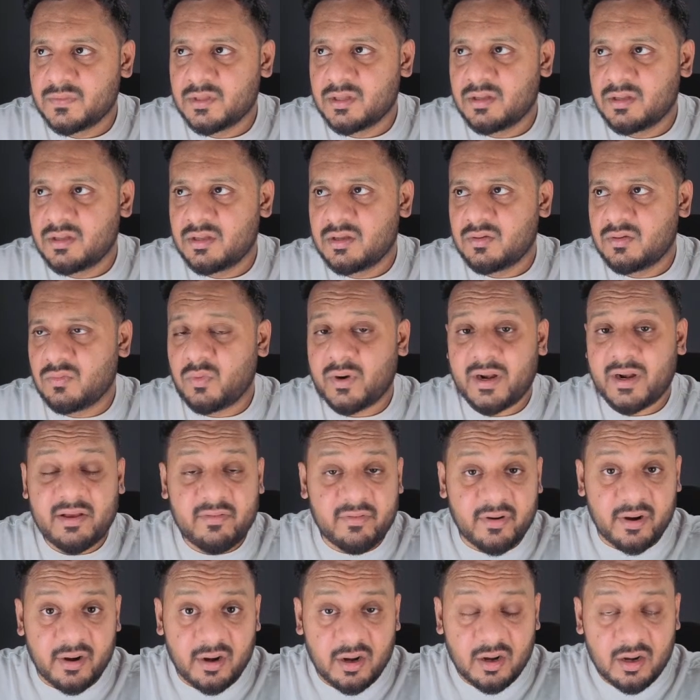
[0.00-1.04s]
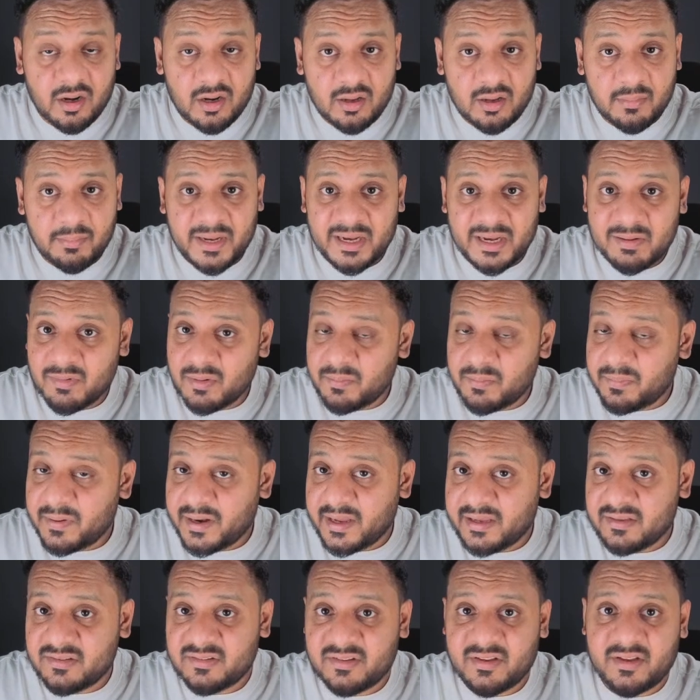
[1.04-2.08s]
whatever, minimum
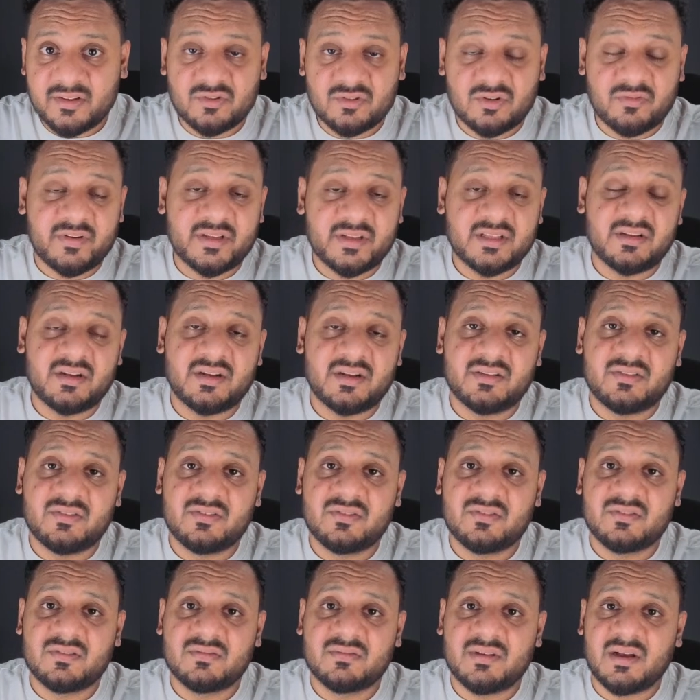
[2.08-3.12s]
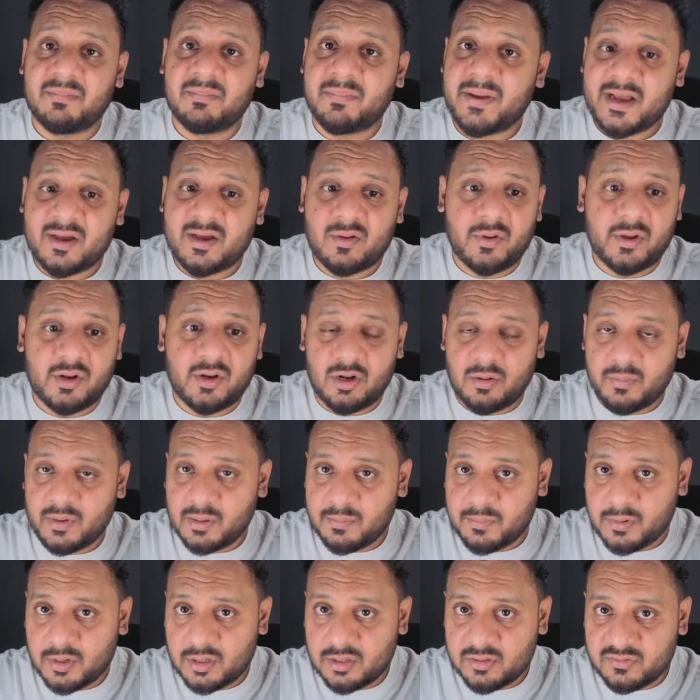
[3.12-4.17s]
prices, or whether it's a macroeconomic
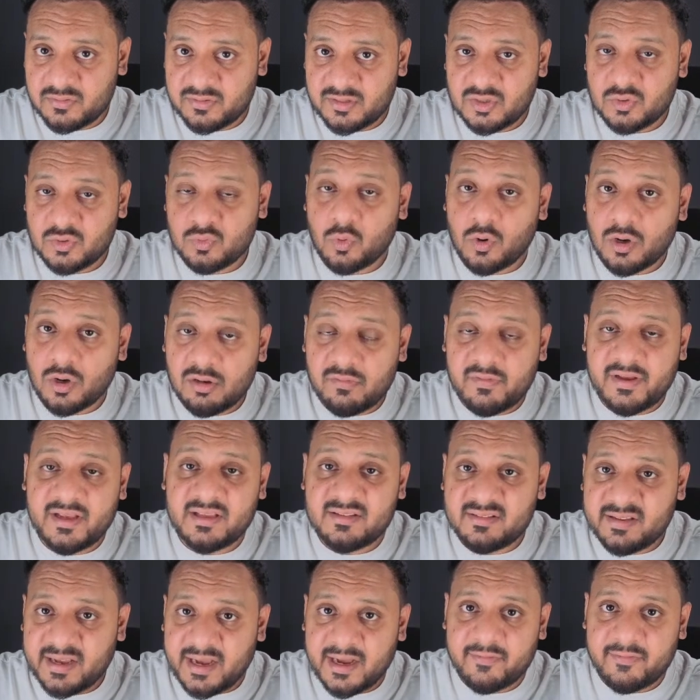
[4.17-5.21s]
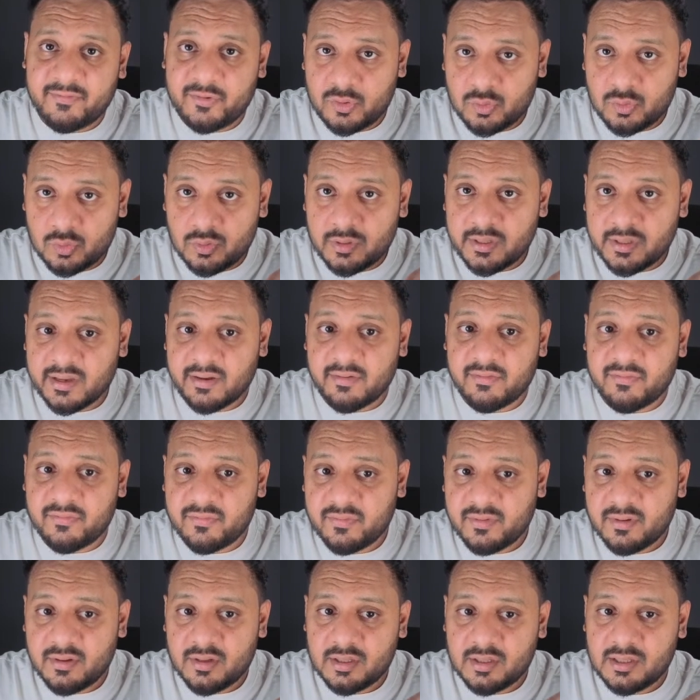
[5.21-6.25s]
policy, you always have to
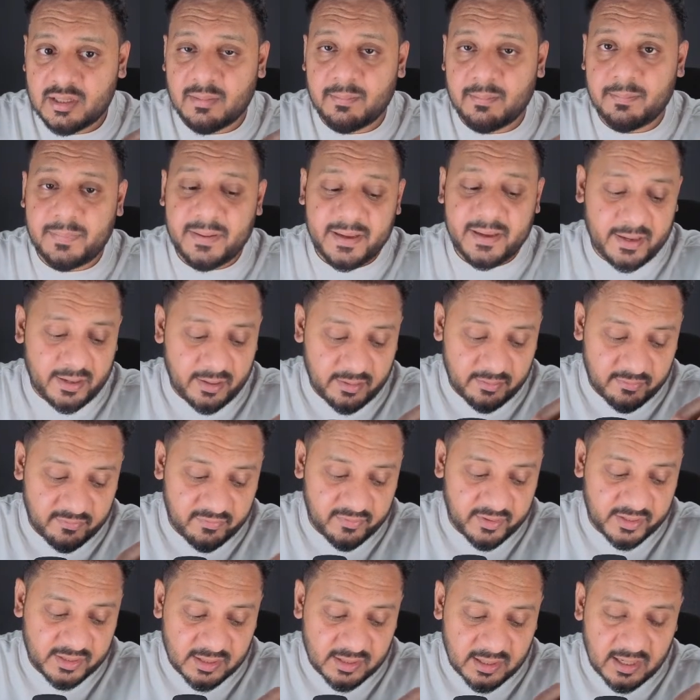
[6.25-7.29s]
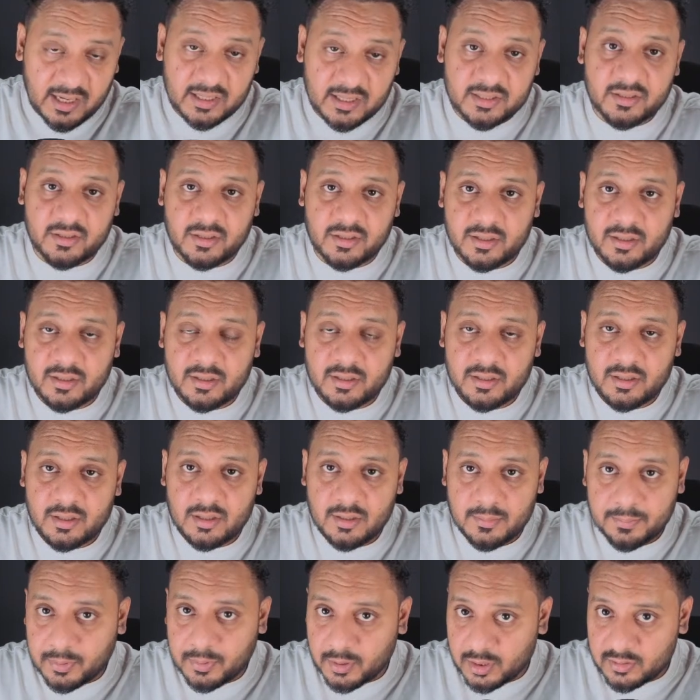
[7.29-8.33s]
compare with other
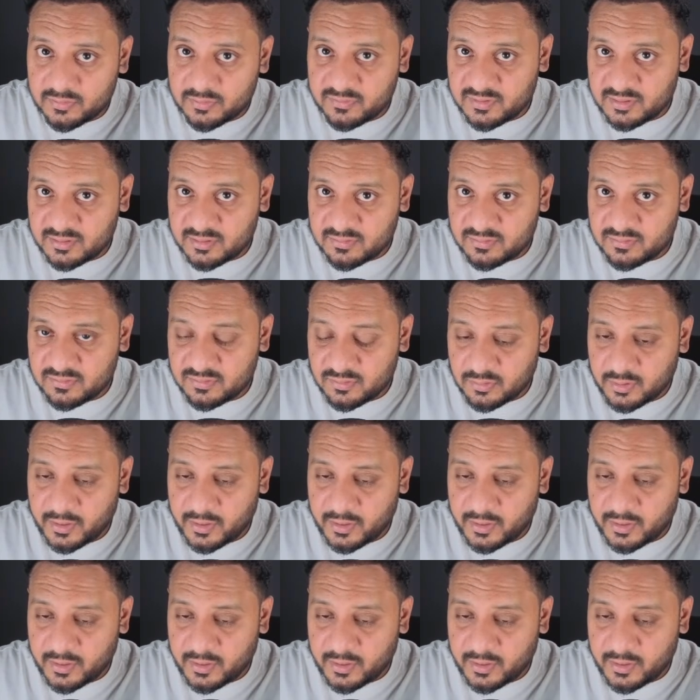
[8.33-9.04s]
policies. Okay.